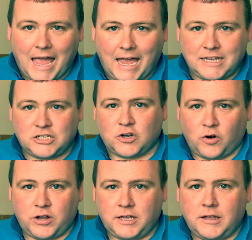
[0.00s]

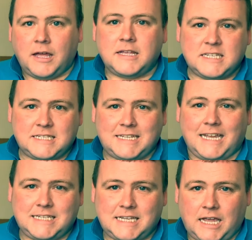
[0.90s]
Enjoy, stay
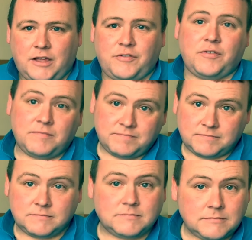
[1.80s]
safe.
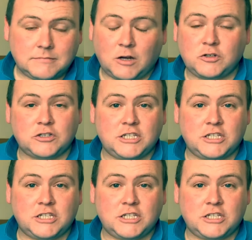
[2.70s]
I'll talk to you